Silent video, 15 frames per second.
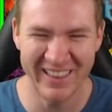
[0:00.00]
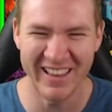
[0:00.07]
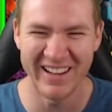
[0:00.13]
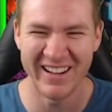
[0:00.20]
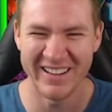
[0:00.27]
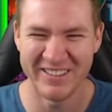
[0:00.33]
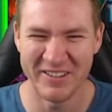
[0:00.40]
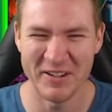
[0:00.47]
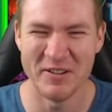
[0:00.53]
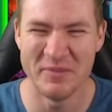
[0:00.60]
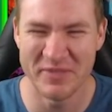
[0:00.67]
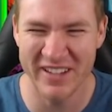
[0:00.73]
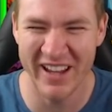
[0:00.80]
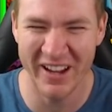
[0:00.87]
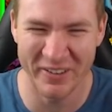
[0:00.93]
then in Doom
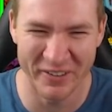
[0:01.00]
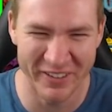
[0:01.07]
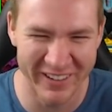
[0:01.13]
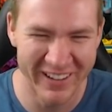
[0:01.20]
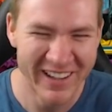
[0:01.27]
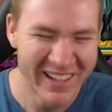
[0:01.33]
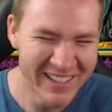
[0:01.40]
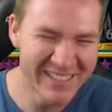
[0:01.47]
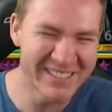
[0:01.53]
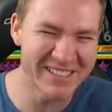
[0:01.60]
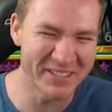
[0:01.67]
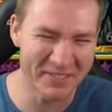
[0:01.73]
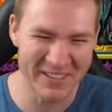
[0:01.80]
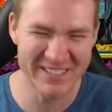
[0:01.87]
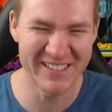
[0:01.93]
Tower, she
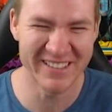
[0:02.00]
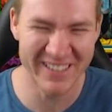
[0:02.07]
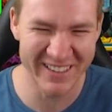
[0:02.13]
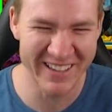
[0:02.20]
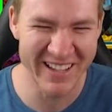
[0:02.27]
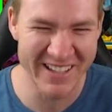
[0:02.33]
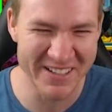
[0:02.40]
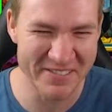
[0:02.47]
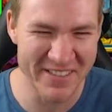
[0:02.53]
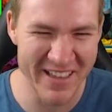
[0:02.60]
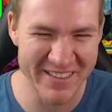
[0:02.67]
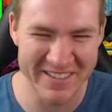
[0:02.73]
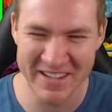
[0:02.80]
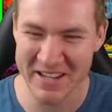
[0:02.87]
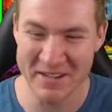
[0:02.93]
wasn't the lead of
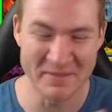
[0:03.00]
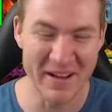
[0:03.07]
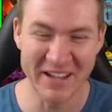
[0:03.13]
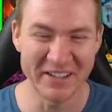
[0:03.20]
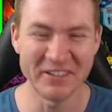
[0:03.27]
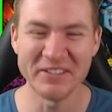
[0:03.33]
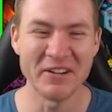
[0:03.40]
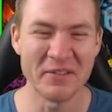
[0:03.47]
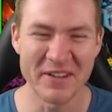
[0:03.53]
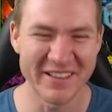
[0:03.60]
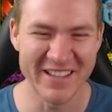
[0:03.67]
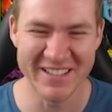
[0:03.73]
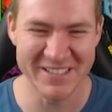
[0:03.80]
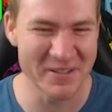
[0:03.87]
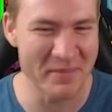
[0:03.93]
that team. I don't know what
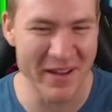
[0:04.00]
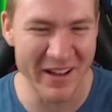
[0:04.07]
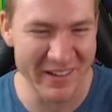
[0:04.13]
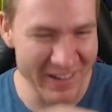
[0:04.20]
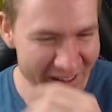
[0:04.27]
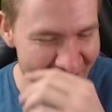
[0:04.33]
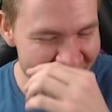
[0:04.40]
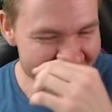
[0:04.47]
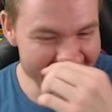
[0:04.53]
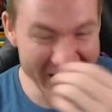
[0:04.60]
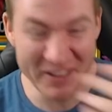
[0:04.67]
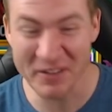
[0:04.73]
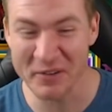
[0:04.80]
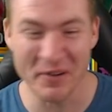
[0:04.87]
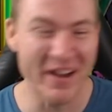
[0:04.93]
that's about.
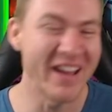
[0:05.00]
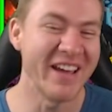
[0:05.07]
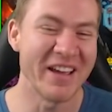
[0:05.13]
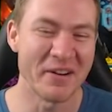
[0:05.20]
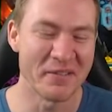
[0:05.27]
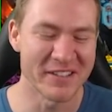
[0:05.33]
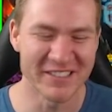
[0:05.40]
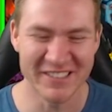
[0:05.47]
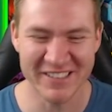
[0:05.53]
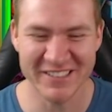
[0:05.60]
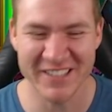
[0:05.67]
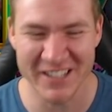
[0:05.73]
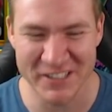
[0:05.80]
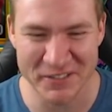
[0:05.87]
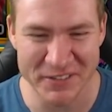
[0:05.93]
Either way, it was
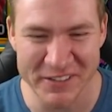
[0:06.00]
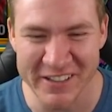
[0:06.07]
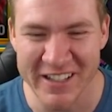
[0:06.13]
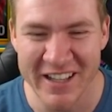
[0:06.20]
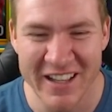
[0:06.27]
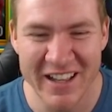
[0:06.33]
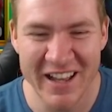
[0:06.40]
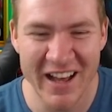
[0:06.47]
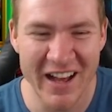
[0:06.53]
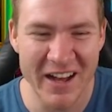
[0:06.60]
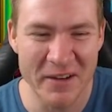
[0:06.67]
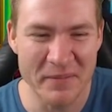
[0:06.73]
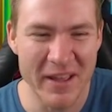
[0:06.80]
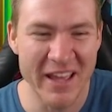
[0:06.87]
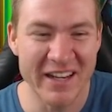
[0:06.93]
successful,
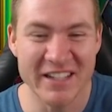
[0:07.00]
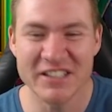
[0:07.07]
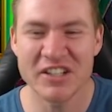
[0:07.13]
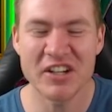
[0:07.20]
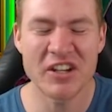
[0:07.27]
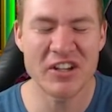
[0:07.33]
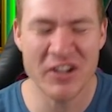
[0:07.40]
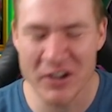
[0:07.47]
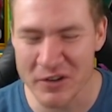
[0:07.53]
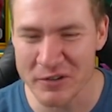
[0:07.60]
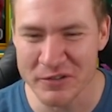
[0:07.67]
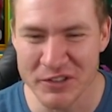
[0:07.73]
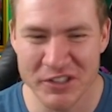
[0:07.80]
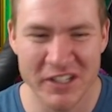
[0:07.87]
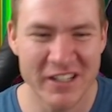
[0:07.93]
um, and it's
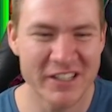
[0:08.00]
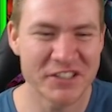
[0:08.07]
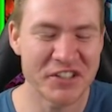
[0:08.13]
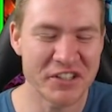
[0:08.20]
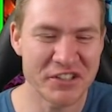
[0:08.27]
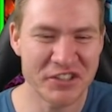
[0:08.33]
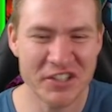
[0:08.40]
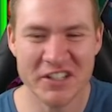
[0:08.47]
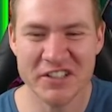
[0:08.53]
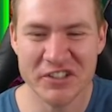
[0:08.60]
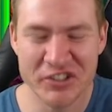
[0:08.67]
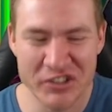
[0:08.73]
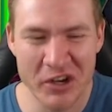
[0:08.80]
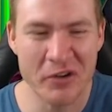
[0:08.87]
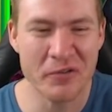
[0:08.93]
huge. She's just
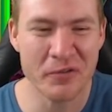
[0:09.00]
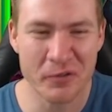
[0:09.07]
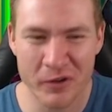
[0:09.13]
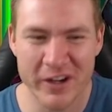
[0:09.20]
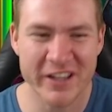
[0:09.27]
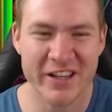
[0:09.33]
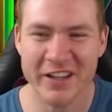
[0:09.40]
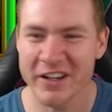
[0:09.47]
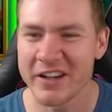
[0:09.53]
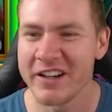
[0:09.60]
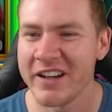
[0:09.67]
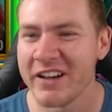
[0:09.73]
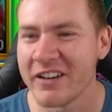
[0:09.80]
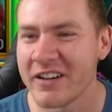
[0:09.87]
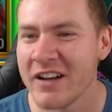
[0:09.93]
so freaking good
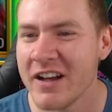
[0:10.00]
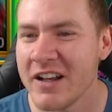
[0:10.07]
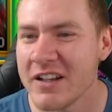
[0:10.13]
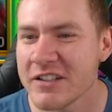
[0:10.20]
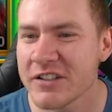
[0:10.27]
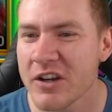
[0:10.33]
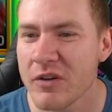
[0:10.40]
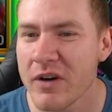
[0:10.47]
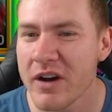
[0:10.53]
here. So